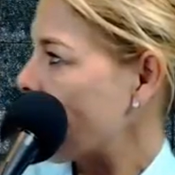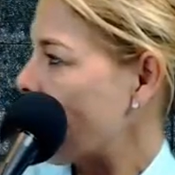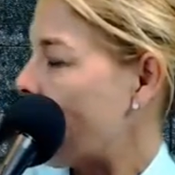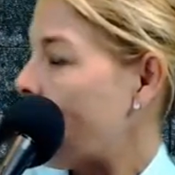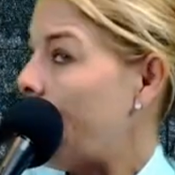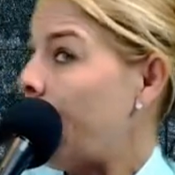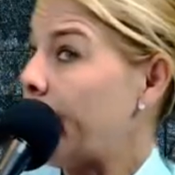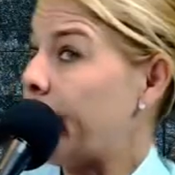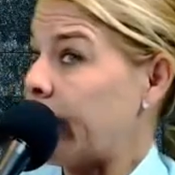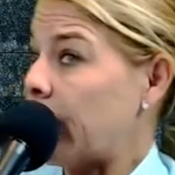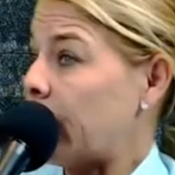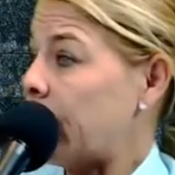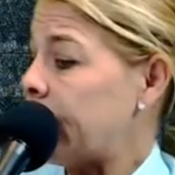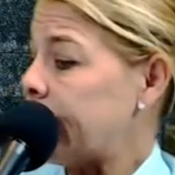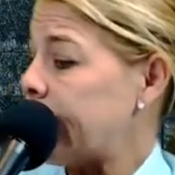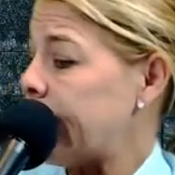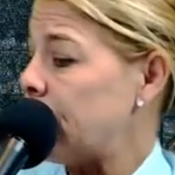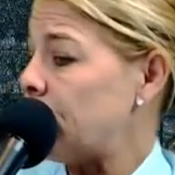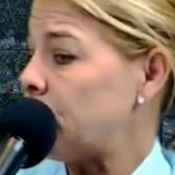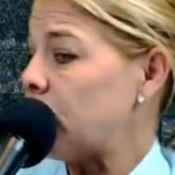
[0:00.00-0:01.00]
But that is
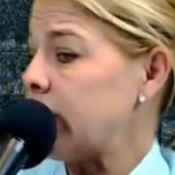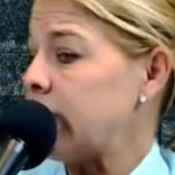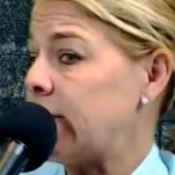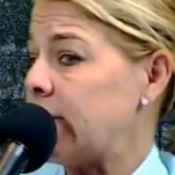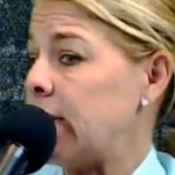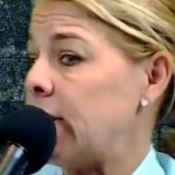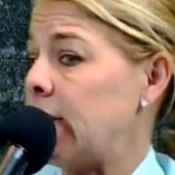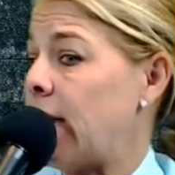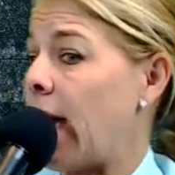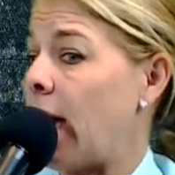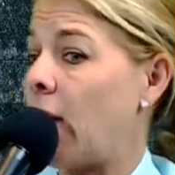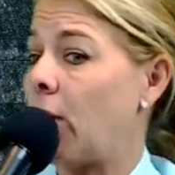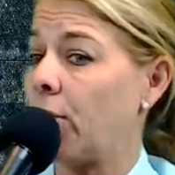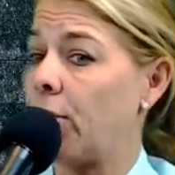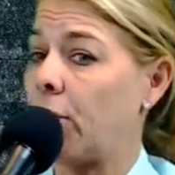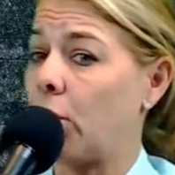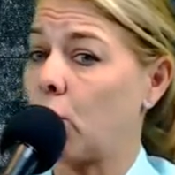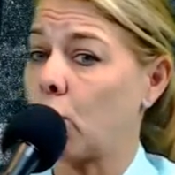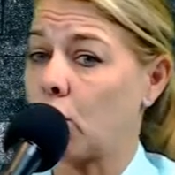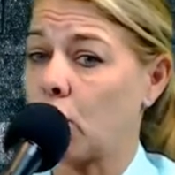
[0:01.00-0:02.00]
interesting how
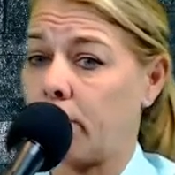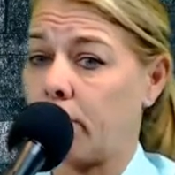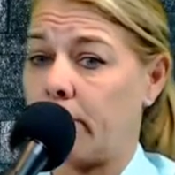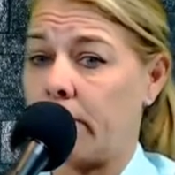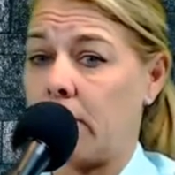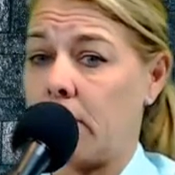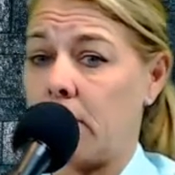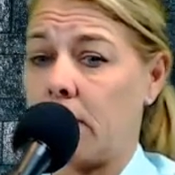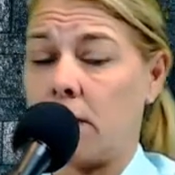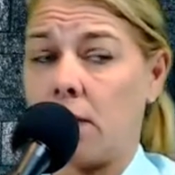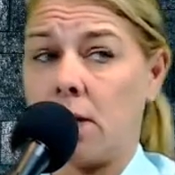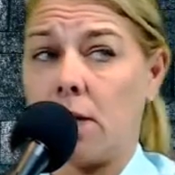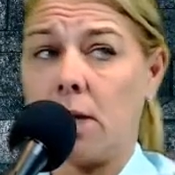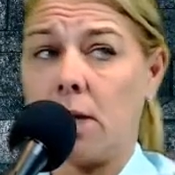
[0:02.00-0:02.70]
there could be.